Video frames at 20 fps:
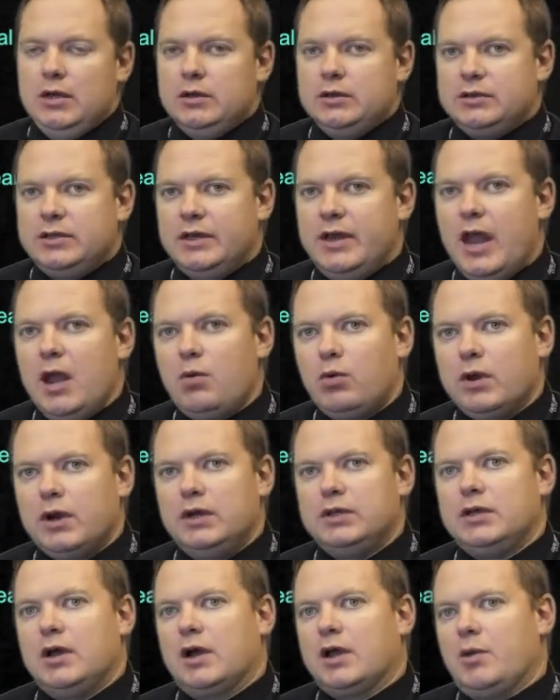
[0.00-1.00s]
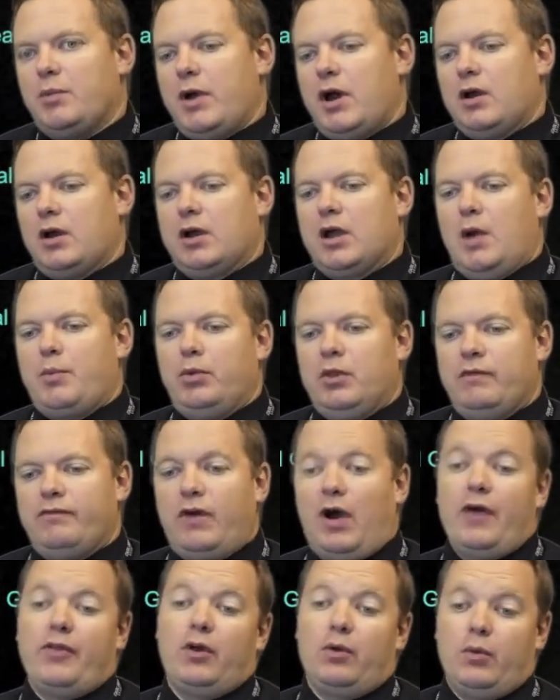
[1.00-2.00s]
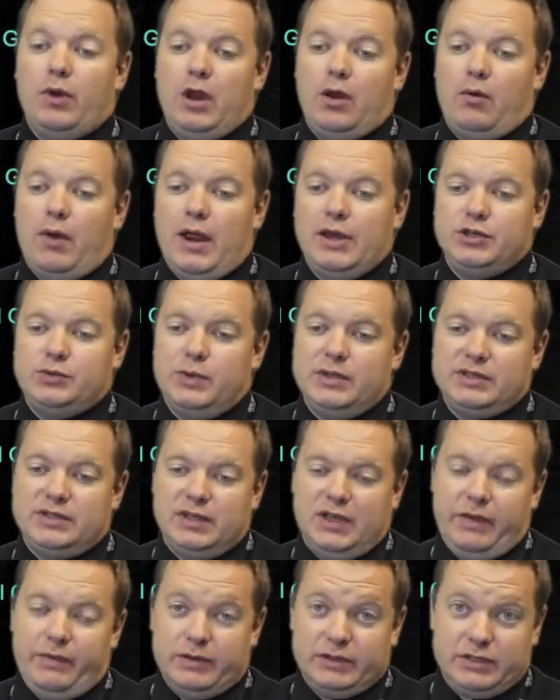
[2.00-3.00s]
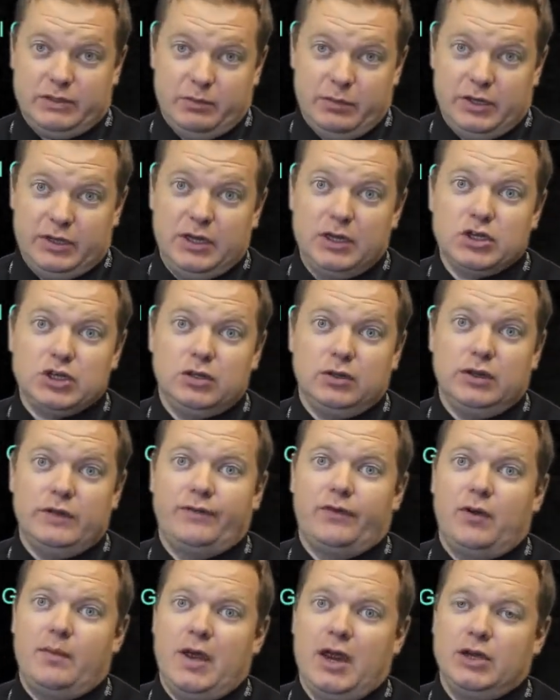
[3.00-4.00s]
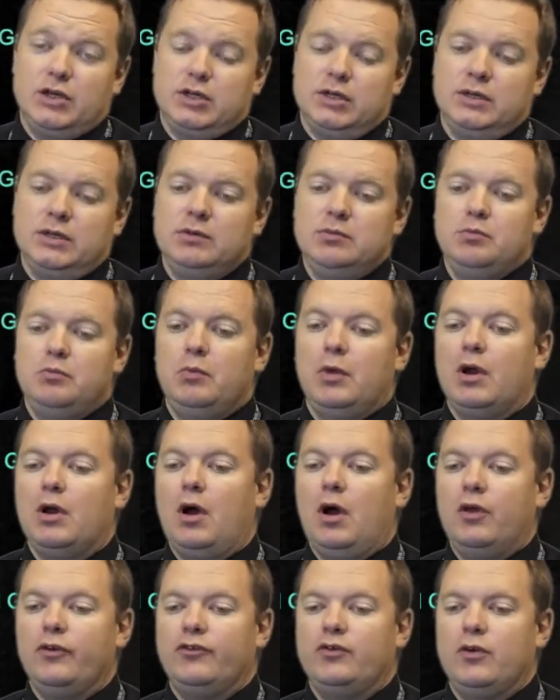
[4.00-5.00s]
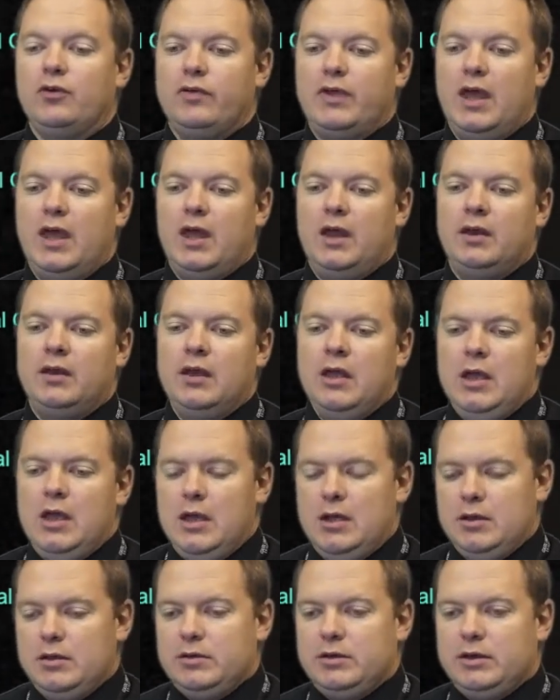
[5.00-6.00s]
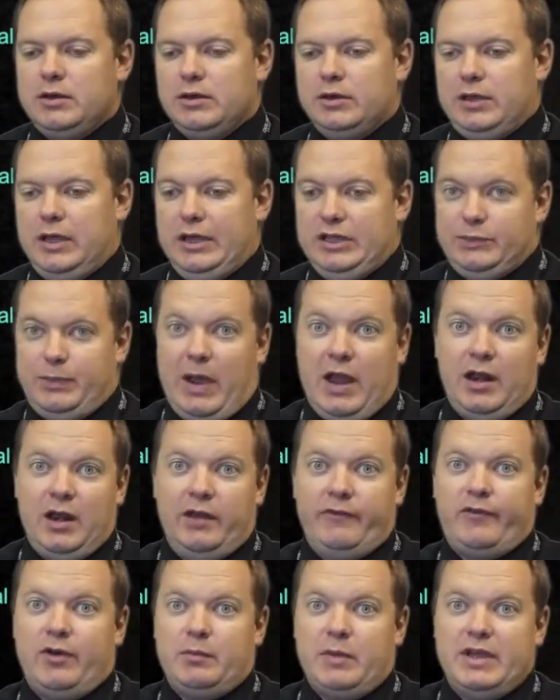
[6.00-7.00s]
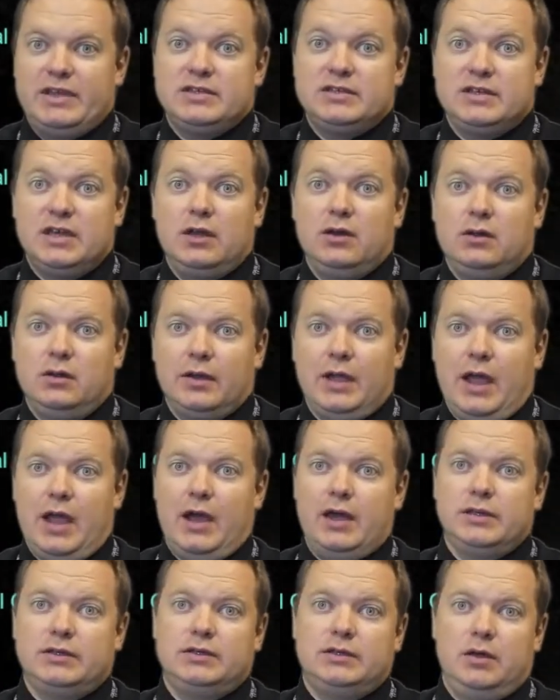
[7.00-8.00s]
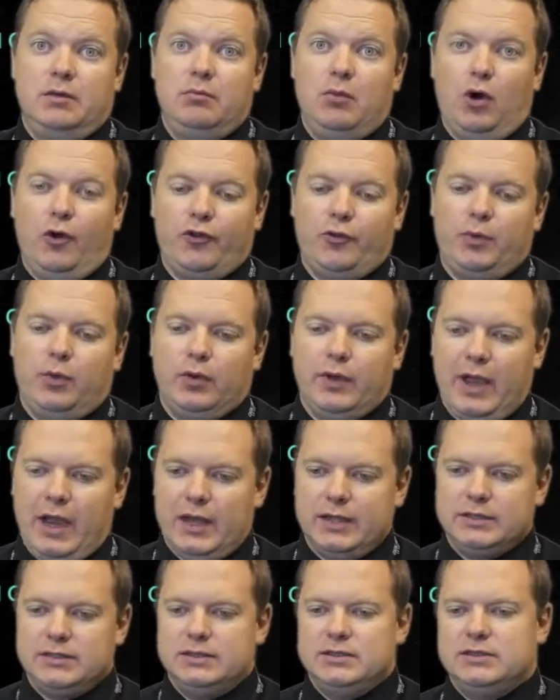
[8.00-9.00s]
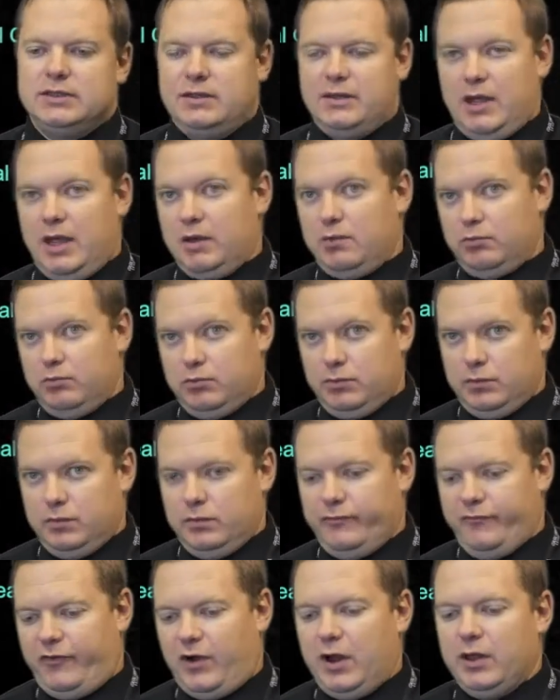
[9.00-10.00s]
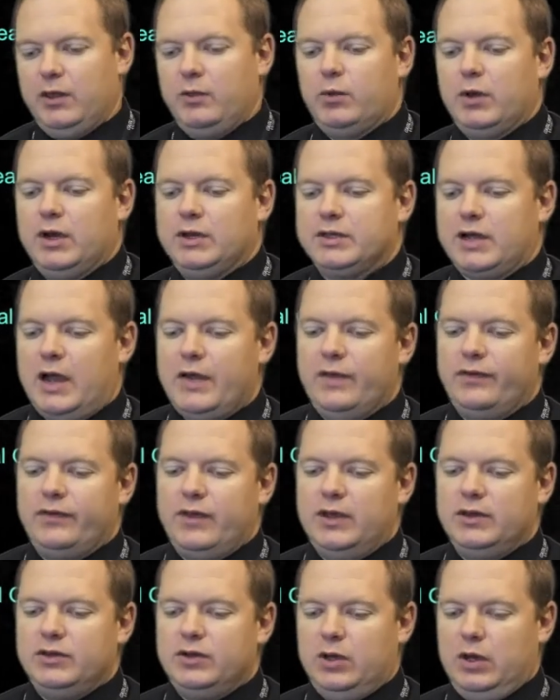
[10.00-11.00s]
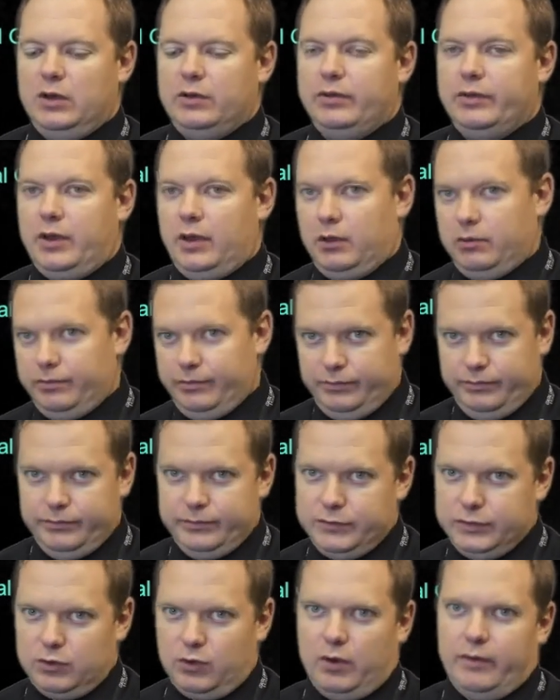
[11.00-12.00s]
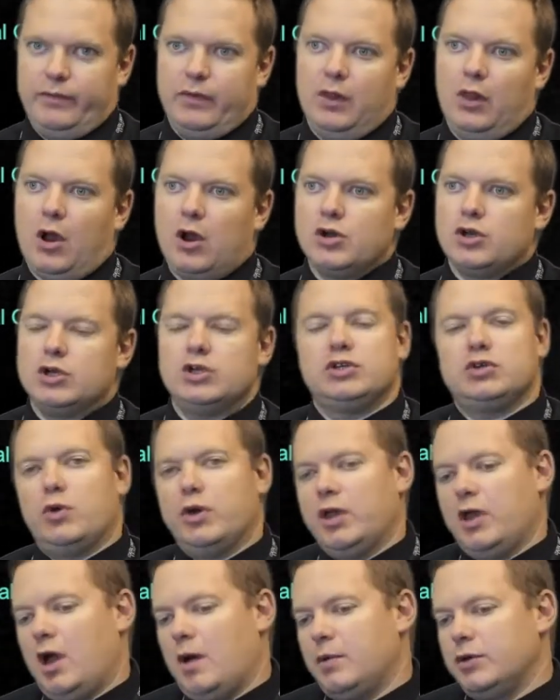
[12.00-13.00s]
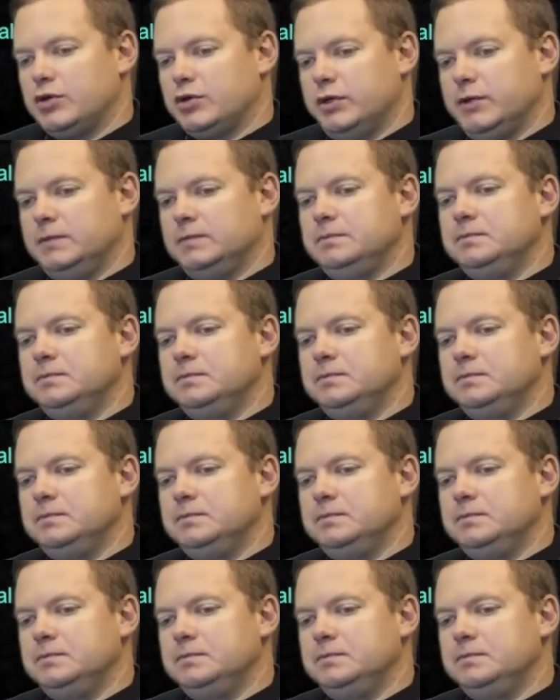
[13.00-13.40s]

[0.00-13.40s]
Today we're going to talk about a couple of other rearrangements to give us some additional information, but also then expanding from a single gas to multiple gases, and then finally we're going to tie this into the sort of larger stoichiometry.